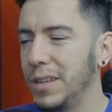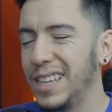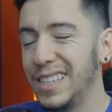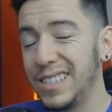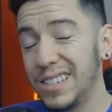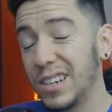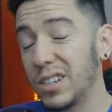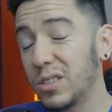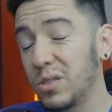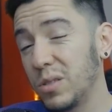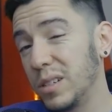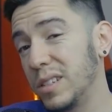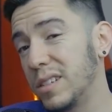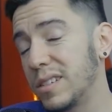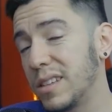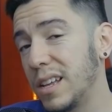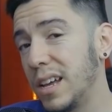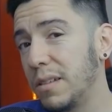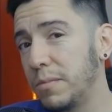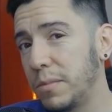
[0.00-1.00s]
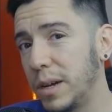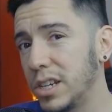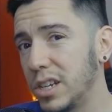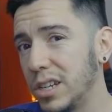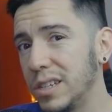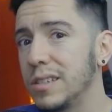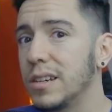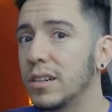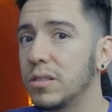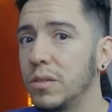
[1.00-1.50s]
easier to understand, much
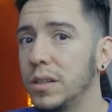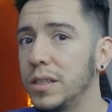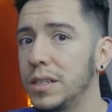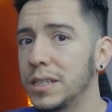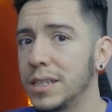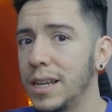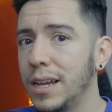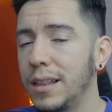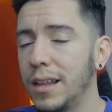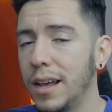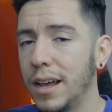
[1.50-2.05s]
easier to understand.